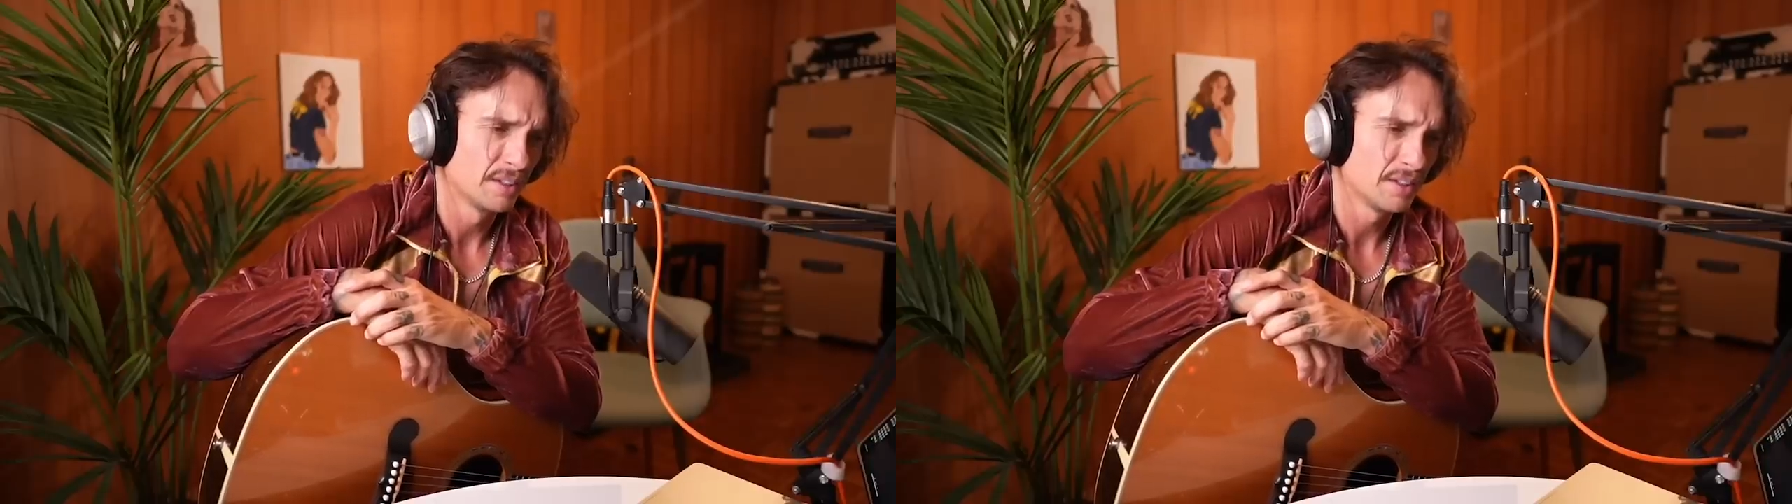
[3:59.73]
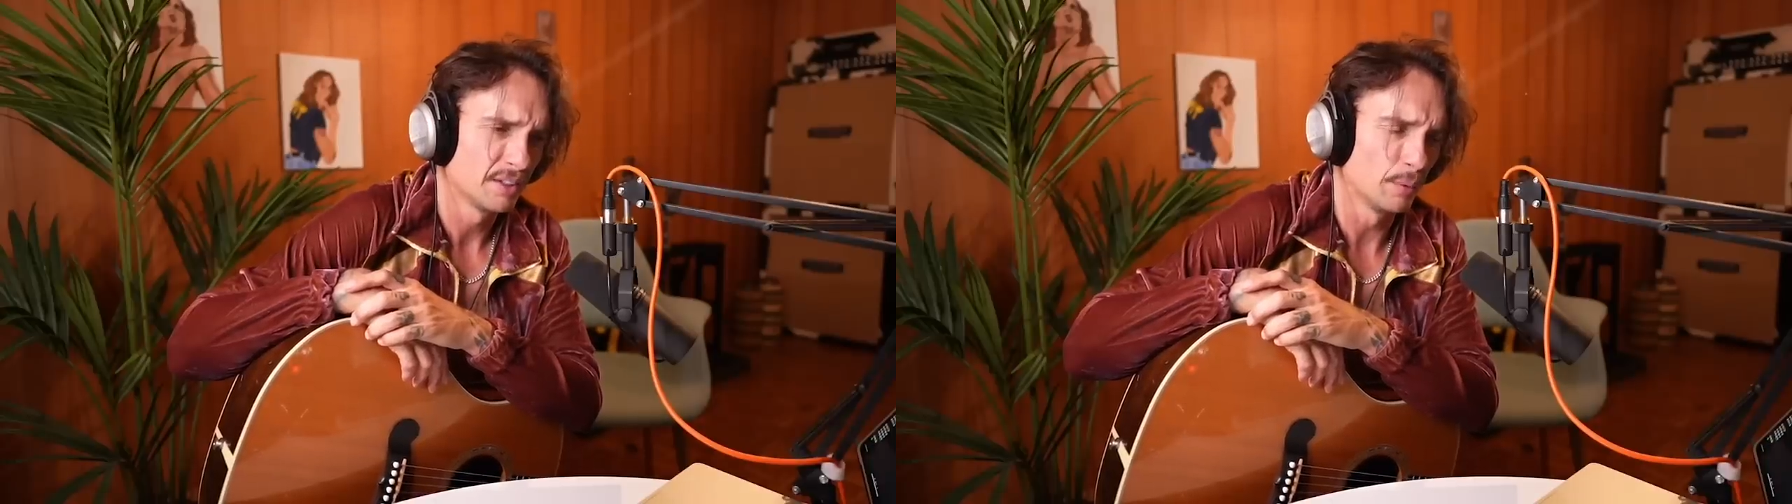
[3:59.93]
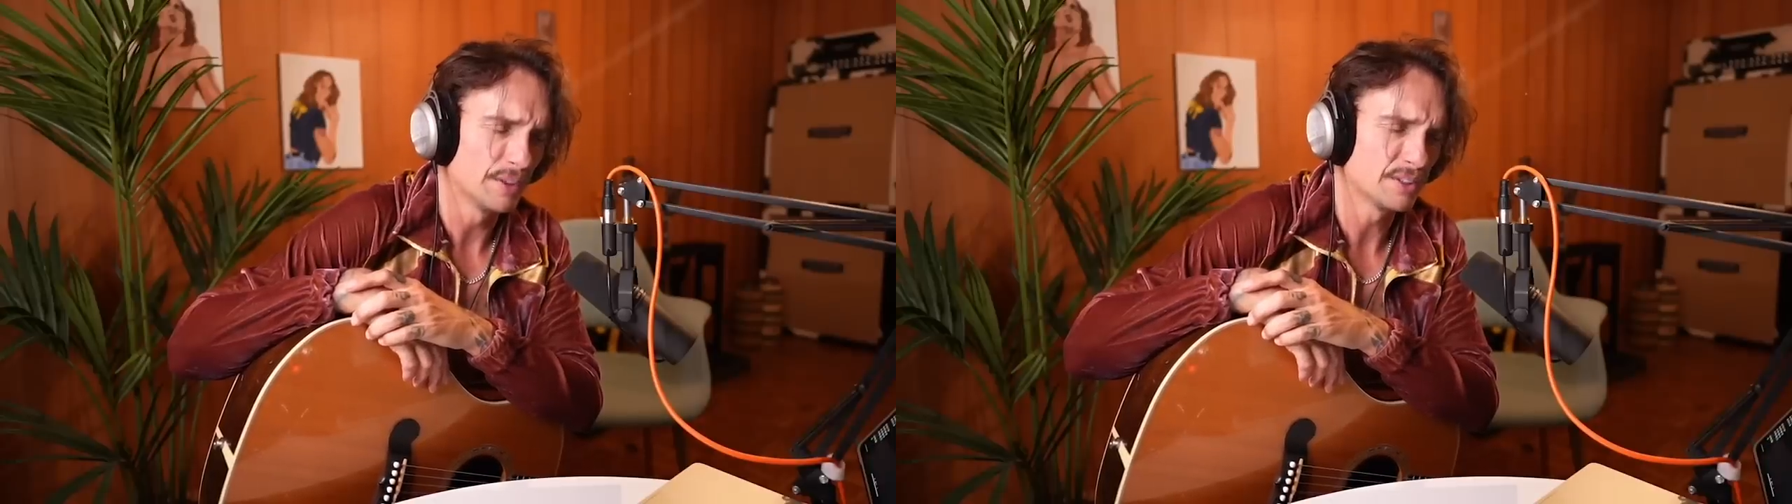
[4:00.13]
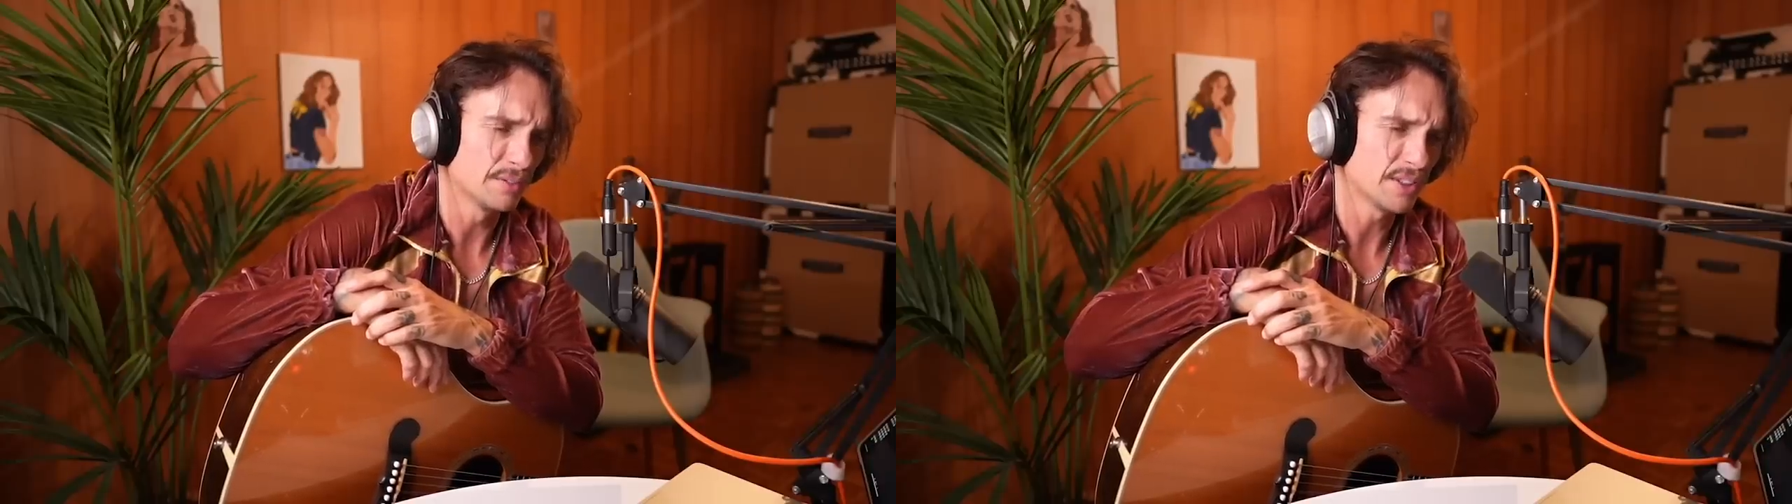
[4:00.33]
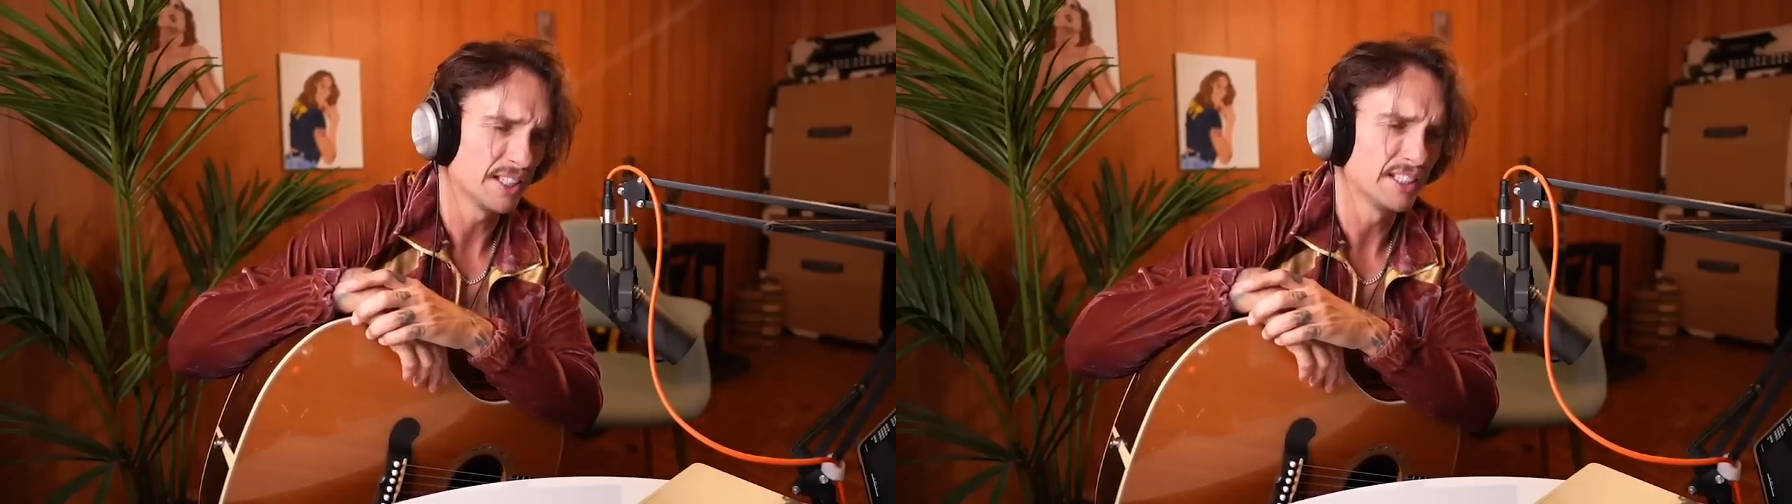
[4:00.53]
you're always
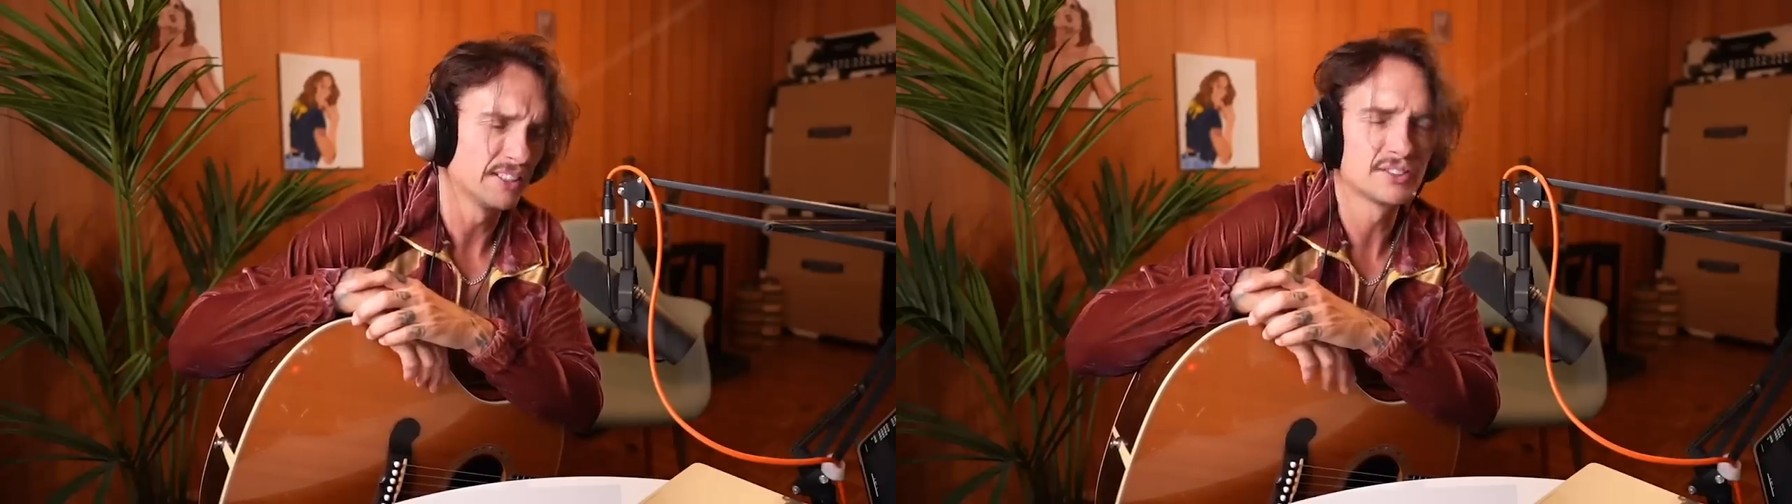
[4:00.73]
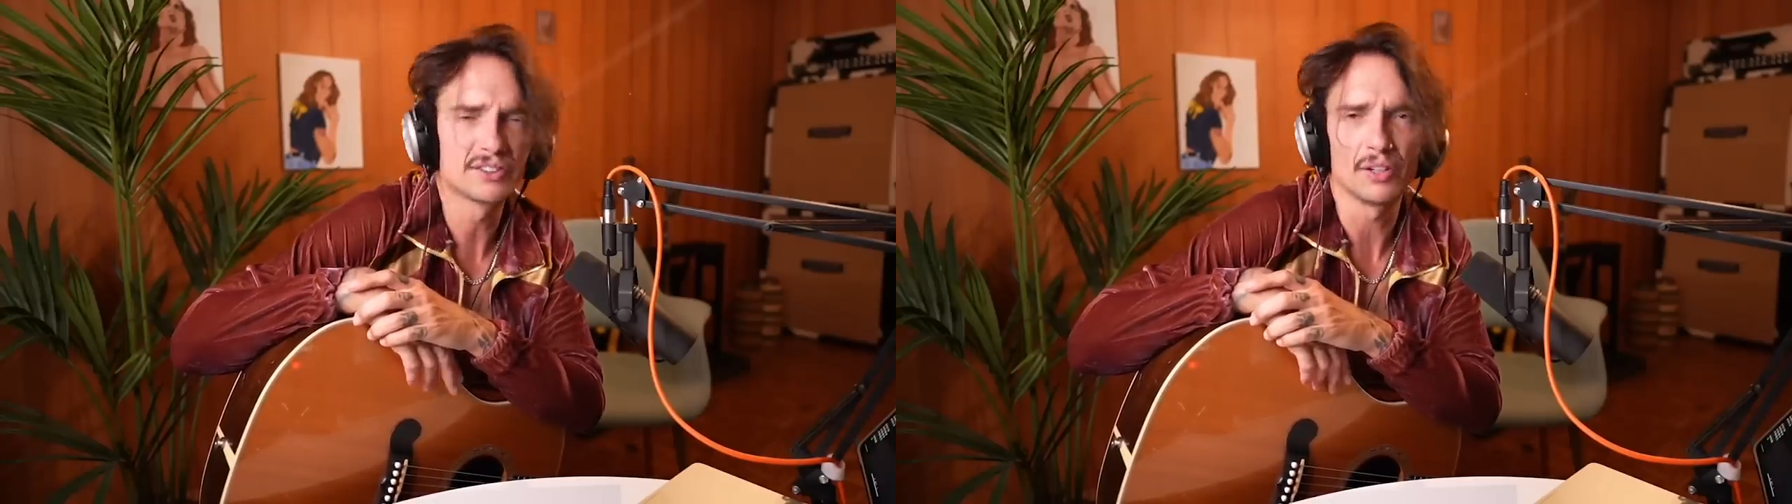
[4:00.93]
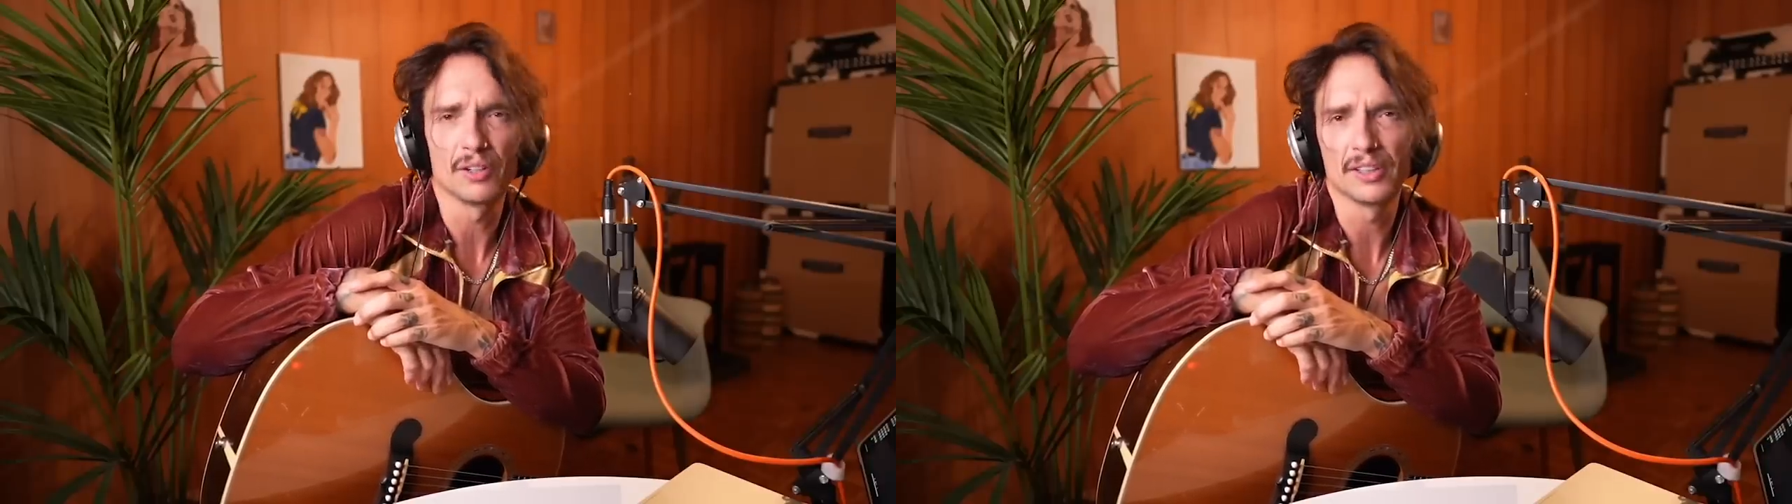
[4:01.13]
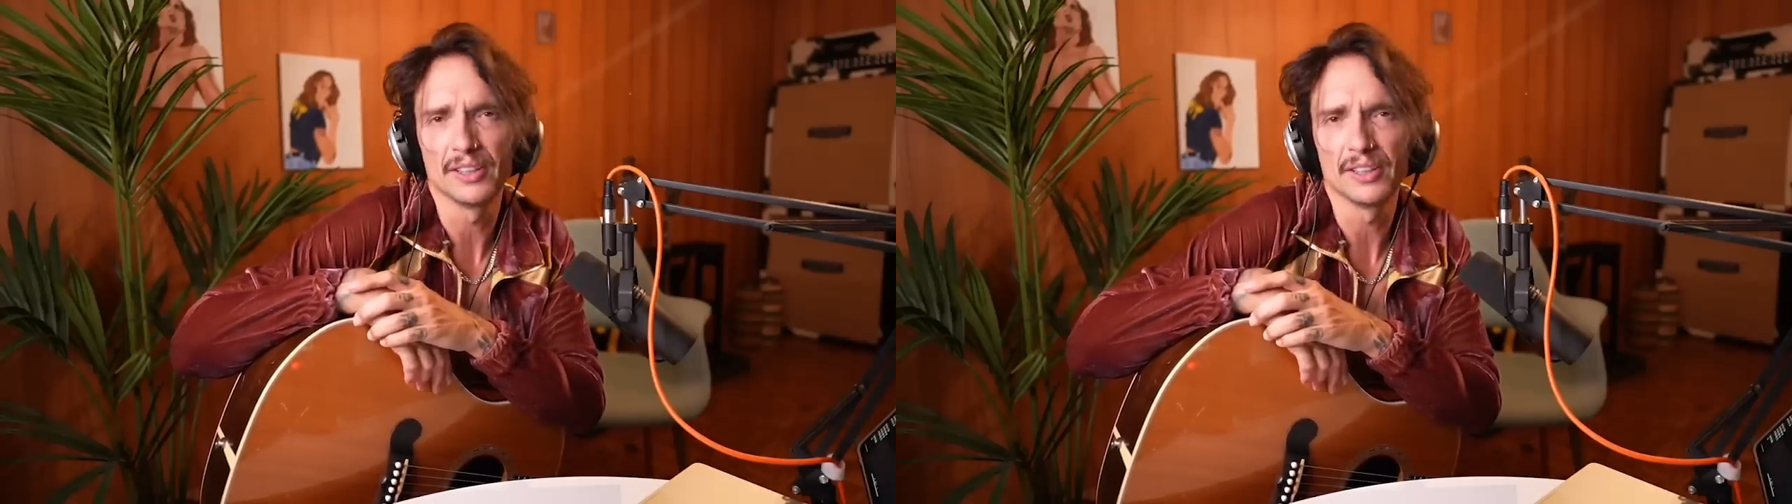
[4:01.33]
sort of taking stock,